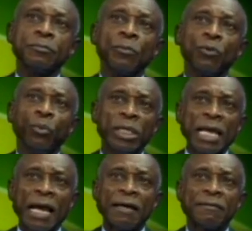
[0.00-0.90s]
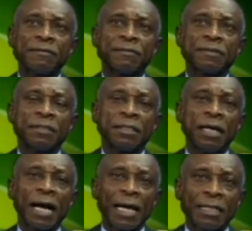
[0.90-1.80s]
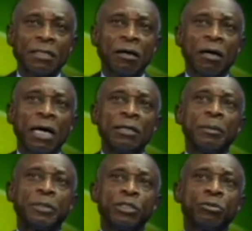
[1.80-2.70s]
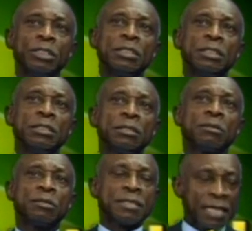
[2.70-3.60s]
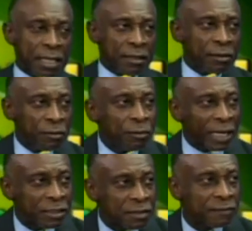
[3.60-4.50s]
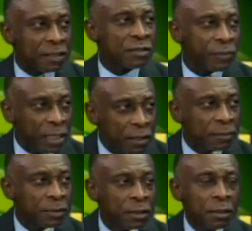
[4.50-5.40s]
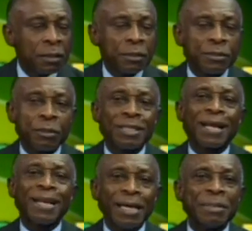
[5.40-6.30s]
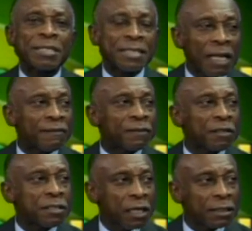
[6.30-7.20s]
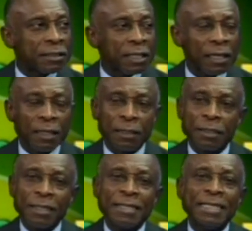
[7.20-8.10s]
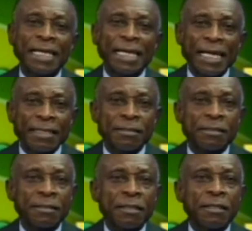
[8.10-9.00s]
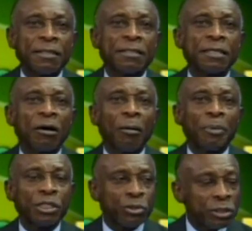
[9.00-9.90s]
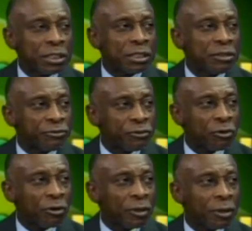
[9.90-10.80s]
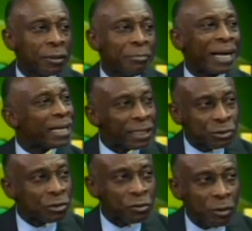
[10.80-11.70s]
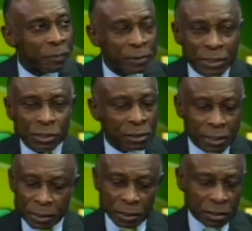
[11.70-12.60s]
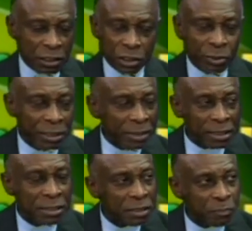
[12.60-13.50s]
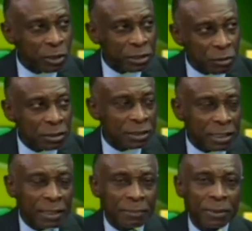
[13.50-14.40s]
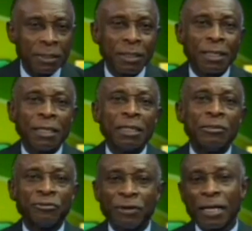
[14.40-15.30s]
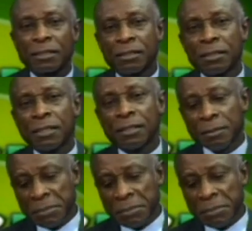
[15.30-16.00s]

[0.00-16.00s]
we have had an opportunity to sell rice to Venezuela. So the claim itself does not negate the opportunity for bilateral cooperation, and the UN makes this point all the time. In fact, the